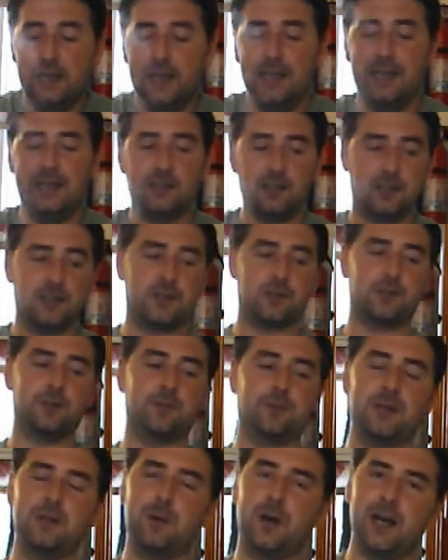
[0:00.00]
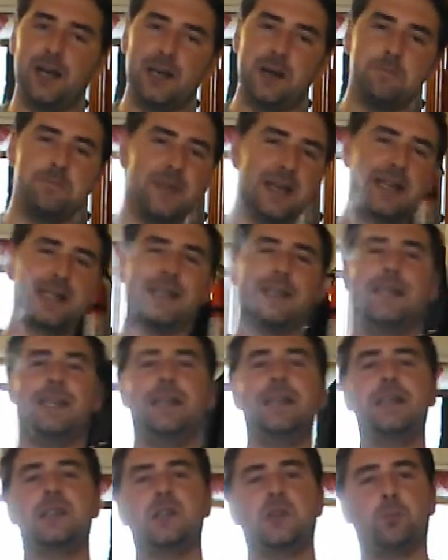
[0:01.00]
into strawberry wine makes it
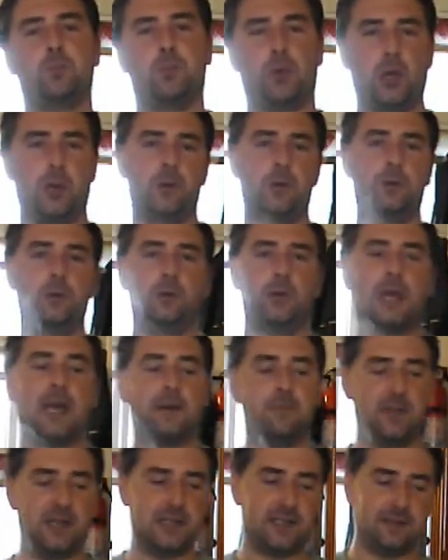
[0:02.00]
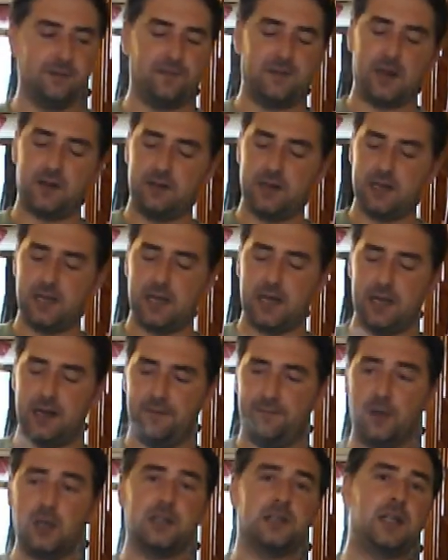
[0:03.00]
explode and makes it very
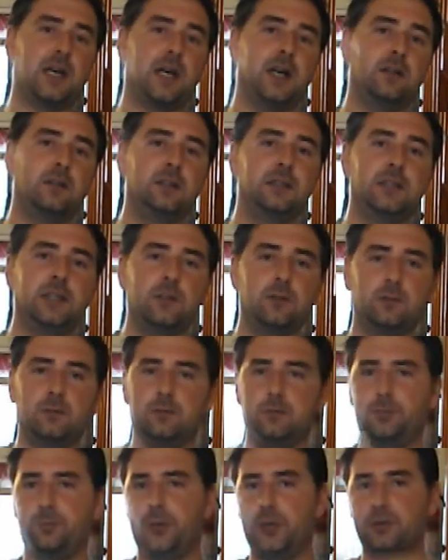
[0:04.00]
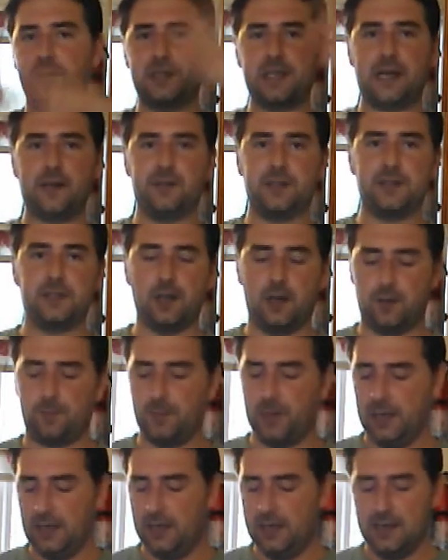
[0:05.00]
volatile. It all pukes out the
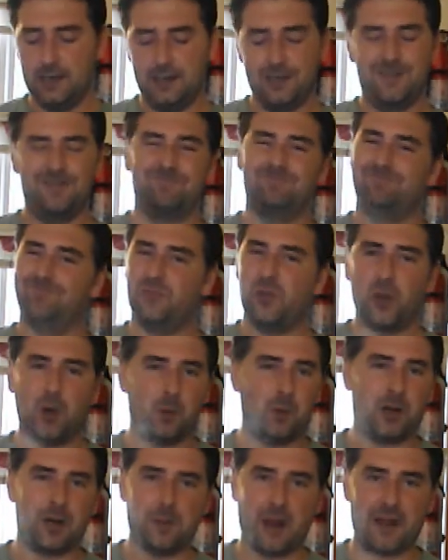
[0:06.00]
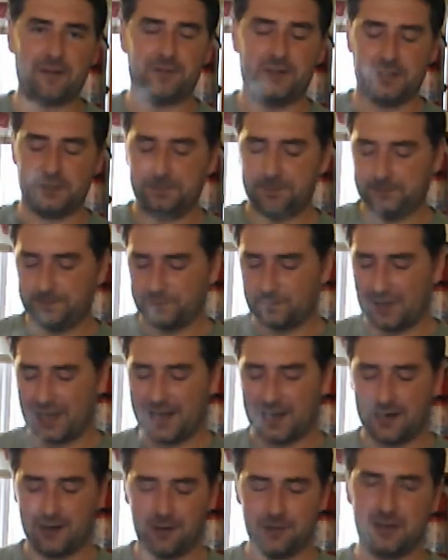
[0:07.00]
top. Not what I'm after.
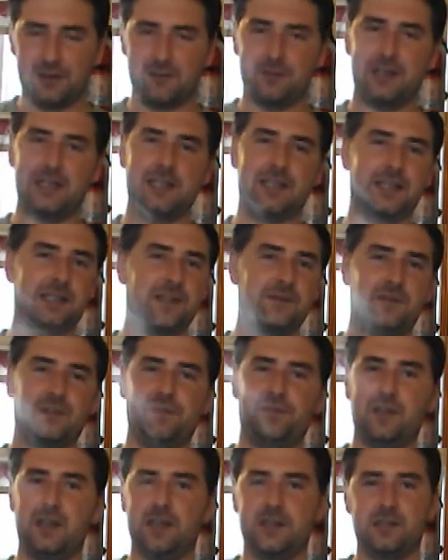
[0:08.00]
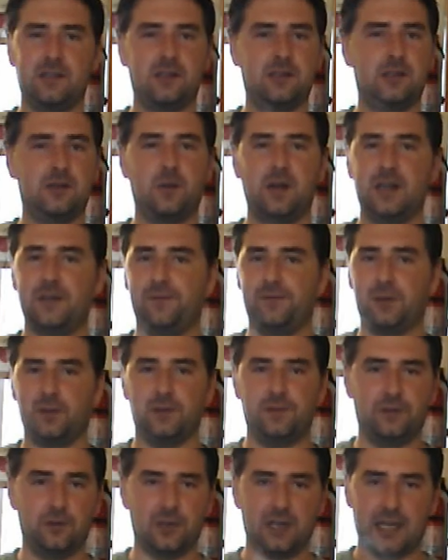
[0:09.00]
And it only really does it for the first
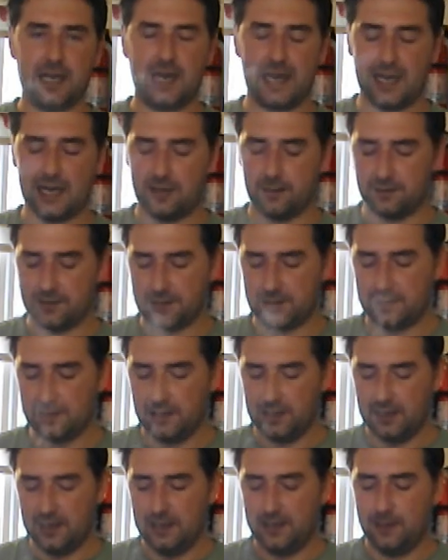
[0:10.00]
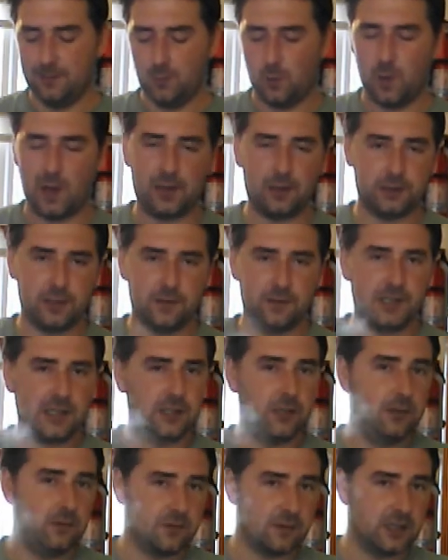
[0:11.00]
24, 48 hours while using
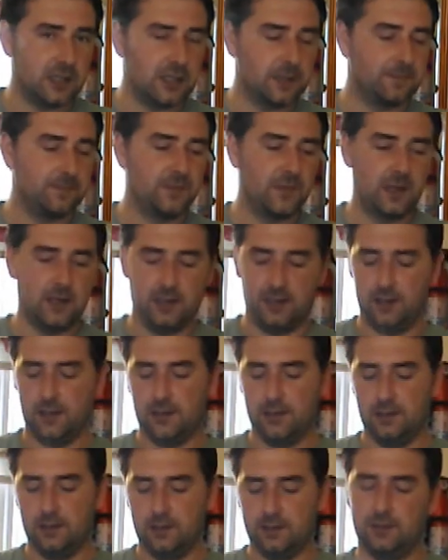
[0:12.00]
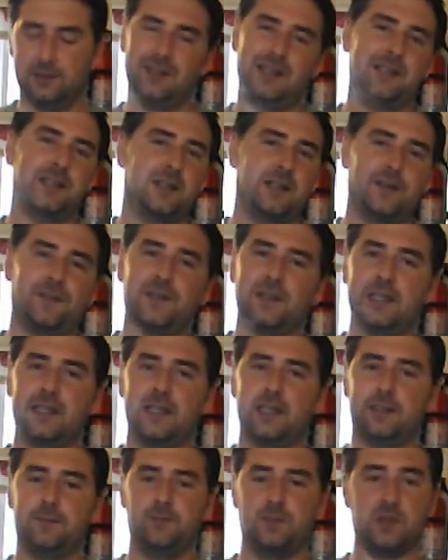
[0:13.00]
nutrient. There's enough in
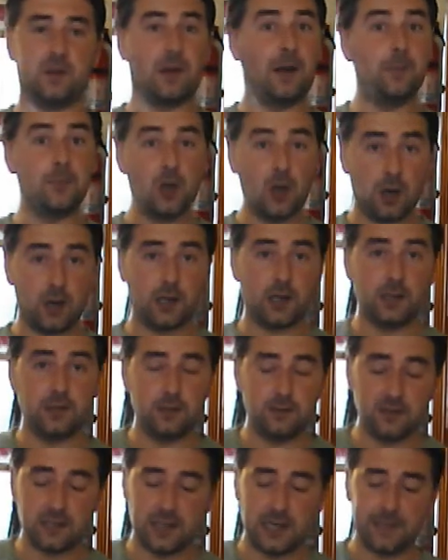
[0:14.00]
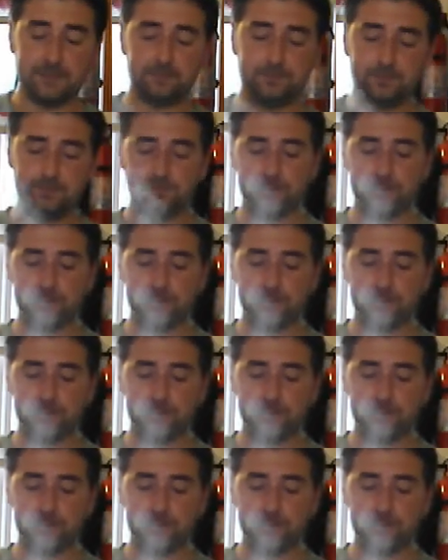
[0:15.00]
here, so I'm not going to use that.